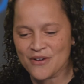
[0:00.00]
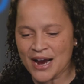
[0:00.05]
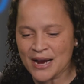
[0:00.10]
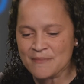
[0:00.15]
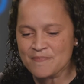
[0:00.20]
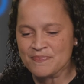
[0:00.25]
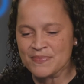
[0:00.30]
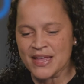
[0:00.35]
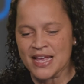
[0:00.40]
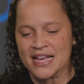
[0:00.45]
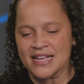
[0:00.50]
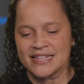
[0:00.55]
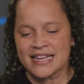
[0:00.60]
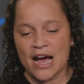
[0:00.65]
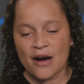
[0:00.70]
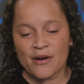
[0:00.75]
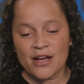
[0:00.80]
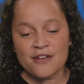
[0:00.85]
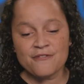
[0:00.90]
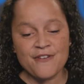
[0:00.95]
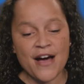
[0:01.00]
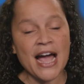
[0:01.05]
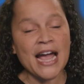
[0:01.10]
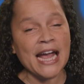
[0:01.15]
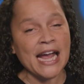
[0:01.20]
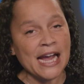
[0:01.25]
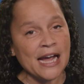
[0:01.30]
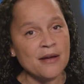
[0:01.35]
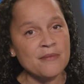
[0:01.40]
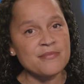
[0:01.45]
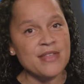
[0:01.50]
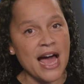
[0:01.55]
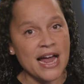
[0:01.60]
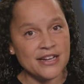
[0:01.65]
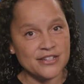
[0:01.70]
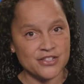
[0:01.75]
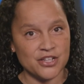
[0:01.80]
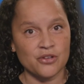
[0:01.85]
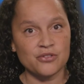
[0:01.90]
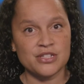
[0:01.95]
right? Now, if I am
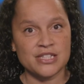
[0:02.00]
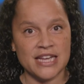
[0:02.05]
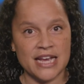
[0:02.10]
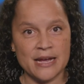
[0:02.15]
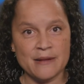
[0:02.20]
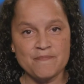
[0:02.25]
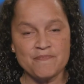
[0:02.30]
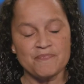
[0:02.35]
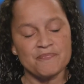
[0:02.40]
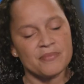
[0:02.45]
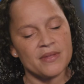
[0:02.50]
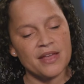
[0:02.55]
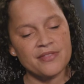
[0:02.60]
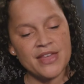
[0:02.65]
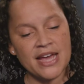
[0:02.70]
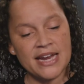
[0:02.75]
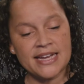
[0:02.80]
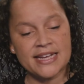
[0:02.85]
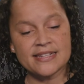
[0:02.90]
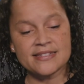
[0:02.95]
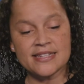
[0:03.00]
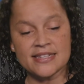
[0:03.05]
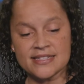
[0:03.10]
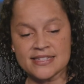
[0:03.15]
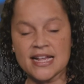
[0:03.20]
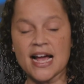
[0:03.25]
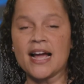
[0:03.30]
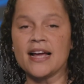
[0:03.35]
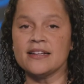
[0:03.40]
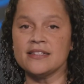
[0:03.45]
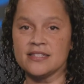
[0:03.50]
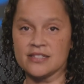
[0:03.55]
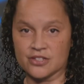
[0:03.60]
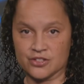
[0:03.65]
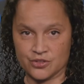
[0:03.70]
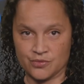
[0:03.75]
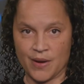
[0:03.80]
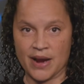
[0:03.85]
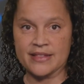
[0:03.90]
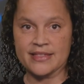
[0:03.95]
that associate, that is assigned,
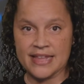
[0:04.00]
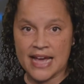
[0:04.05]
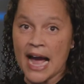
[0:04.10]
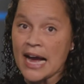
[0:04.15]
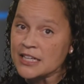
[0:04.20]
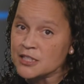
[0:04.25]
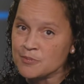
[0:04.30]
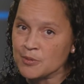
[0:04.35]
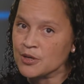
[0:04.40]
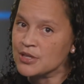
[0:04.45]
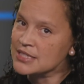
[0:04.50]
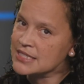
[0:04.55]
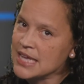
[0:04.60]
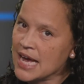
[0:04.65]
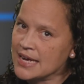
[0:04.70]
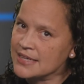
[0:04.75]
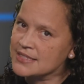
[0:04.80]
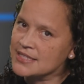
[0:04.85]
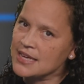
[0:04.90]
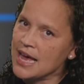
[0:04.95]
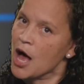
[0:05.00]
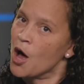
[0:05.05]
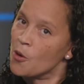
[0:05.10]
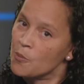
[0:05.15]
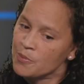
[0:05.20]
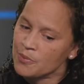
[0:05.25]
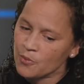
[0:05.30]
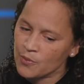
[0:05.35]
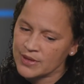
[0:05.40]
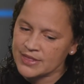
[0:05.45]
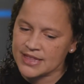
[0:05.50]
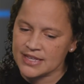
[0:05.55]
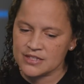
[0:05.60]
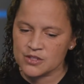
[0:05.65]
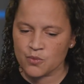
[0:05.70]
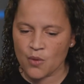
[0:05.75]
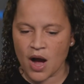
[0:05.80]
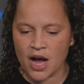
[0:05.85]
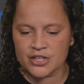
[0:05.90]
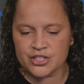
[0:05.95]
right, the expert assigned to help with
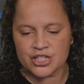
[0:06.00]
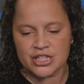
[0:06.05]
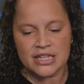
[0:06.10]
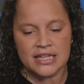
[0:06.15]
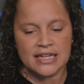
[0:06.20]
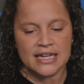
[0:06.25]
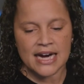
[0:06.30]
this watch.